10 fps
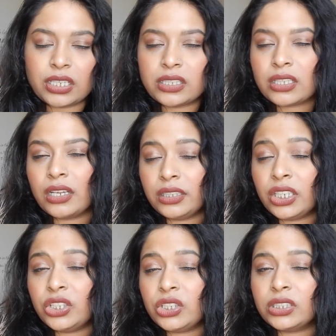It is
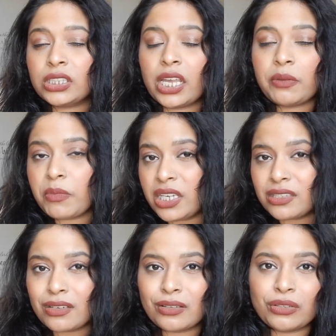contagious like
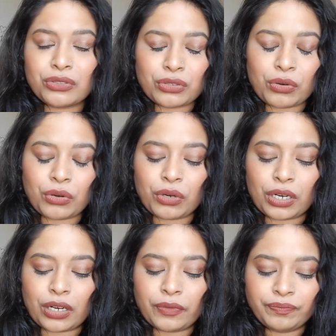measles,
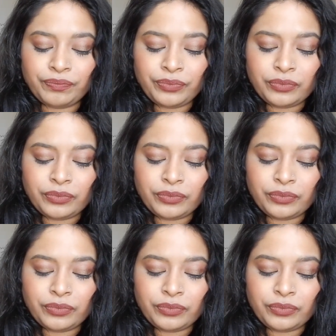or